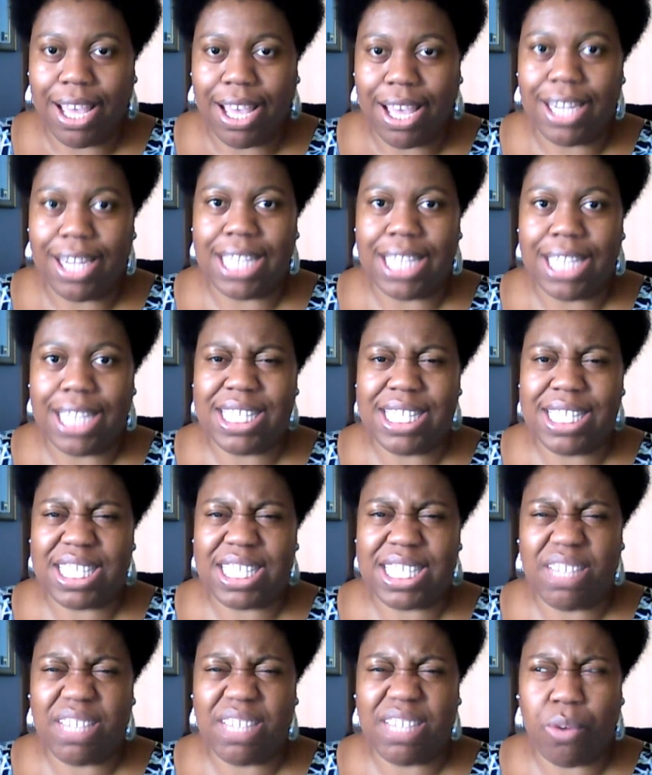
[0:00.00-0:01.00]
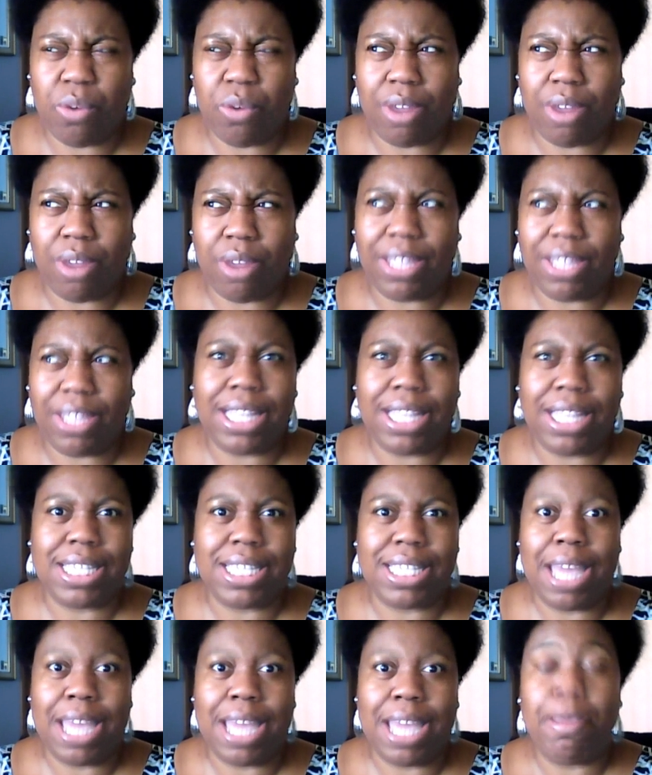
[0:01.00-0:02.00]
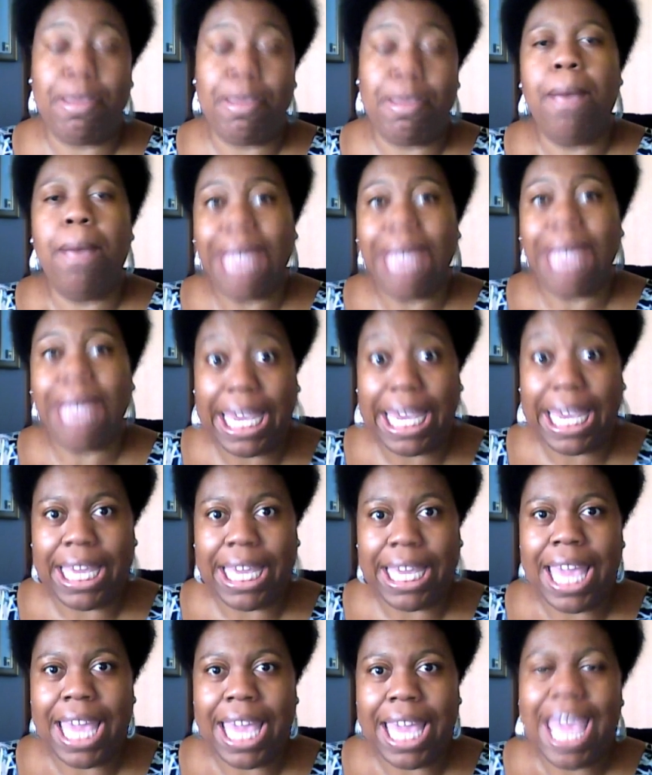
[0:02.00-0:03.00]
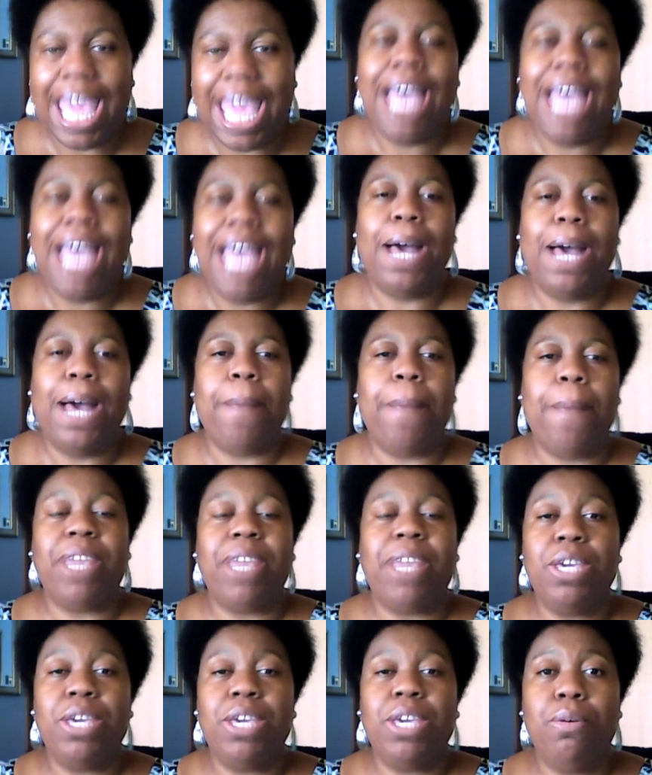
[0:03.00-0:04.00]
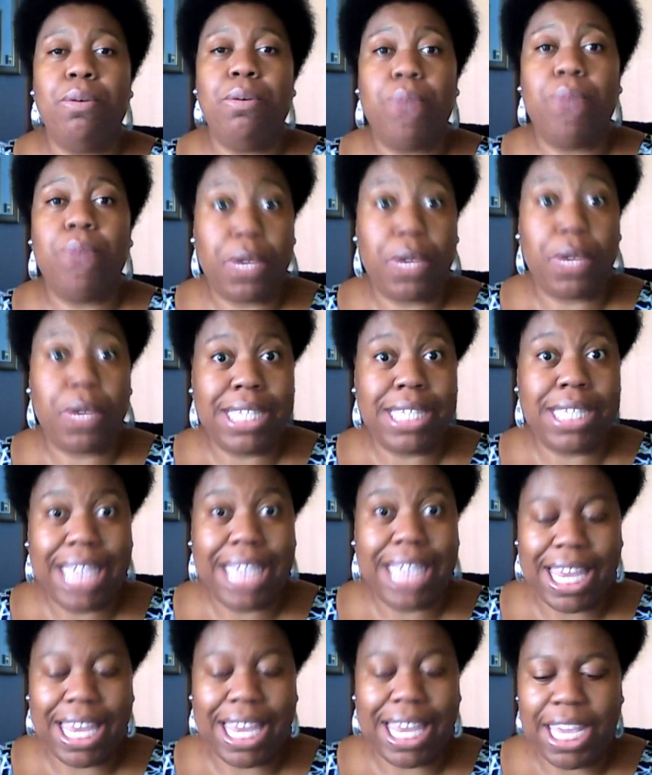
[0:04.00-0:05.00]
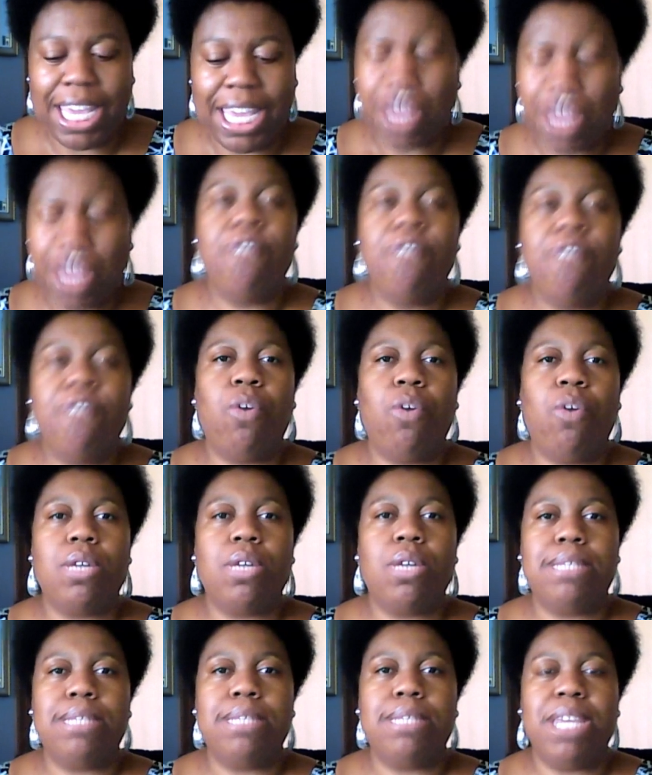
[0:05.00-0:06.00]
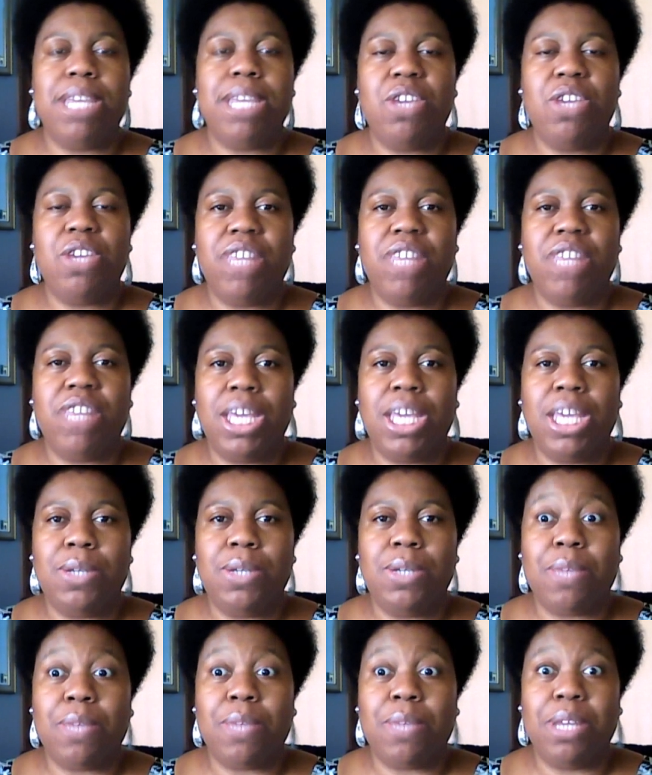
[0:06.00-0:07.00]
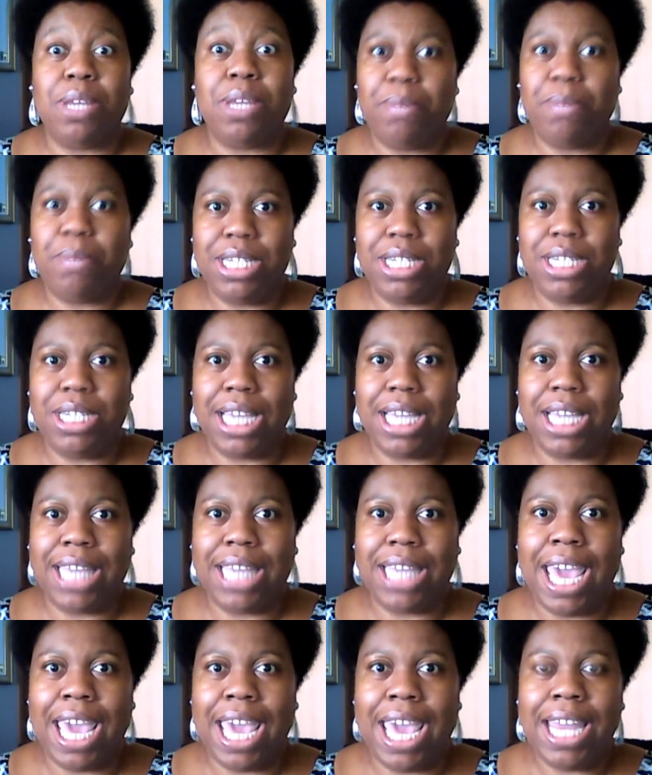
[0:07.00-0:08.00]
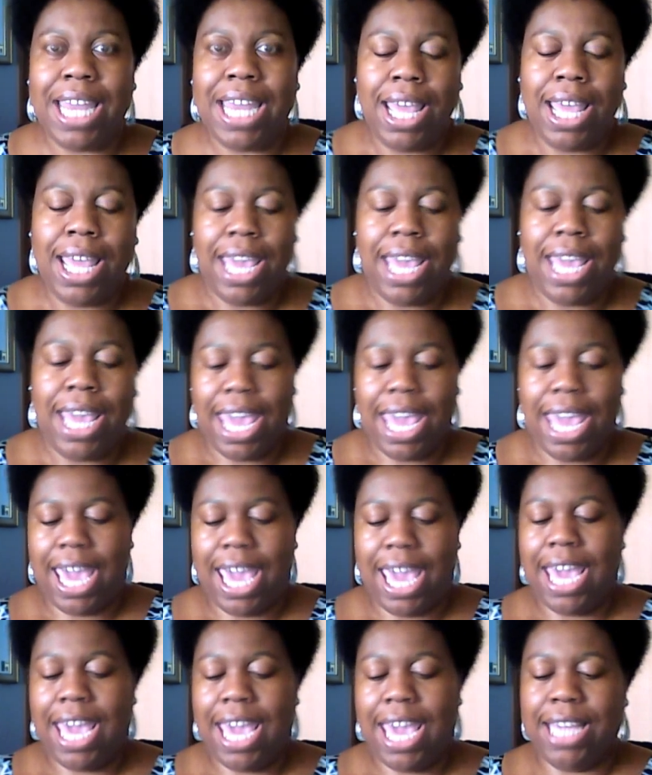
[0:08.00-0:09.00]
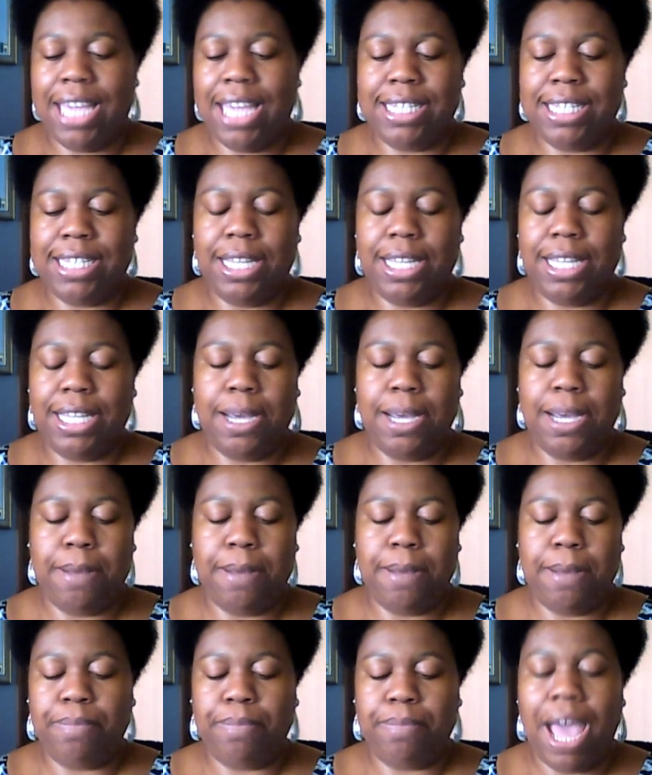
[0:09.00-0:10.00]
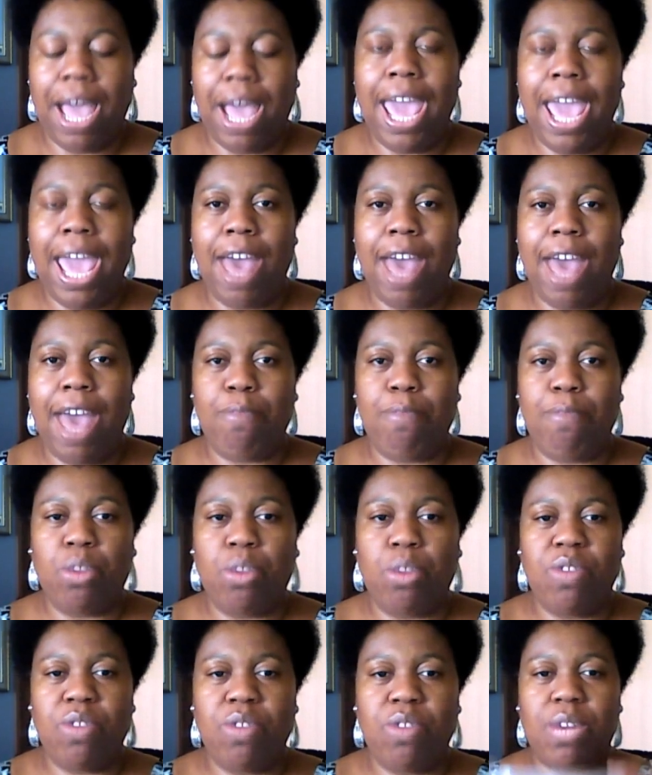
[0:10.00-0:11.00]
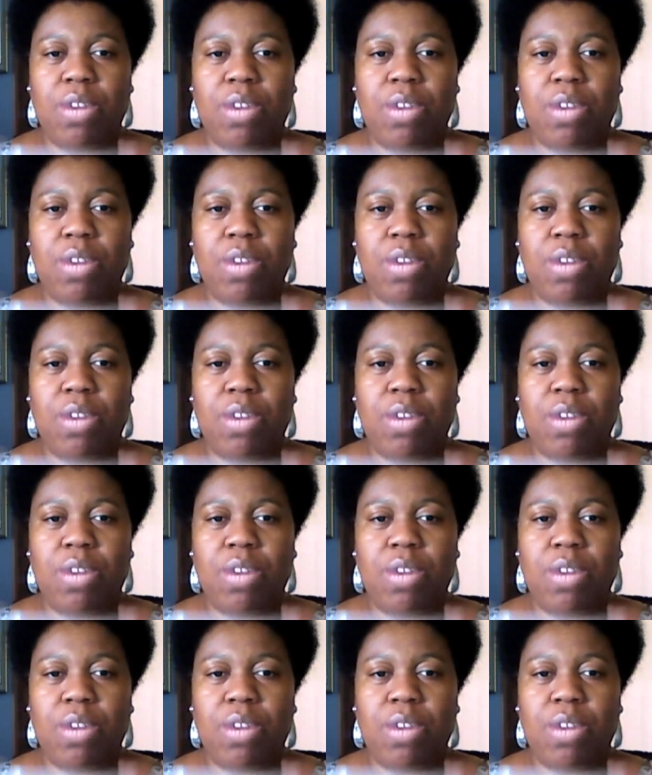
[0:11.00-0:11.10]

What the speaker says: 1964, I think that's the name, but Kelly. Thank you Curtis and Kelly for submitting your videos. I really appreciate that. And I have both of your